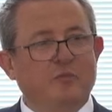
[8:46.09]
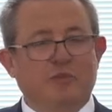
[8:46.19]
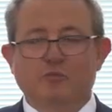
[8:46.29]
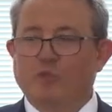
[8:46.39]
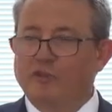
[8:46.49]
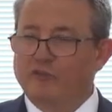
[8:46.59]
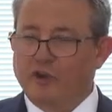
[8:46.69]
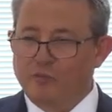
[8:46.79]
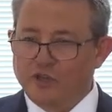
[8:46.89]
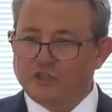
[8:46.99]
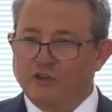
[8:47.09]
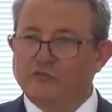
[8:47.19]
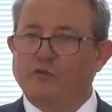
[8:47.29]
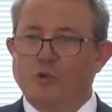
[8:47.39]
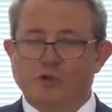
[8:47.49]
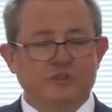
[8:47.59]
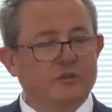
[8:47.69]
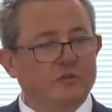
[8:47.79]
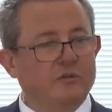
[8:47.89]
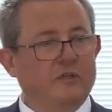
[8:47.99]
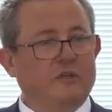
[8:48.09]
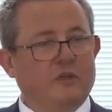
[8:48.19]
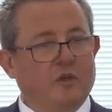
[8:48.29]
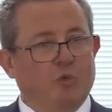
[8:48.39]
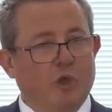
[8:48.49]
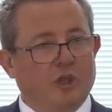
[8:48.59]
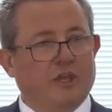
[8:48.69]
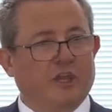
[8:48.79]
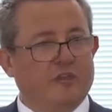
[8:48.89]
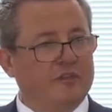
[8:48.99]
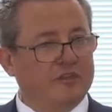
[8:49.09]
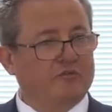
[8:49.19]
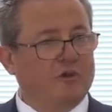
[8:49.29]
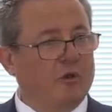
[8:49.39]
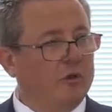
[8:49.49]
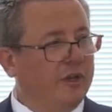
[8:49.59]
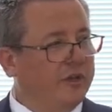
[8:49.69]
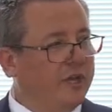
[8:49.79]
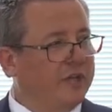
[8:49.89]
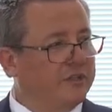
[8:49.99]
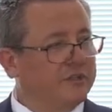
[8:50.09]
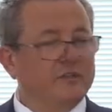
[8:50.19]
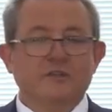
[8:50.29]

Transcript: But we very much look forward to working in this role and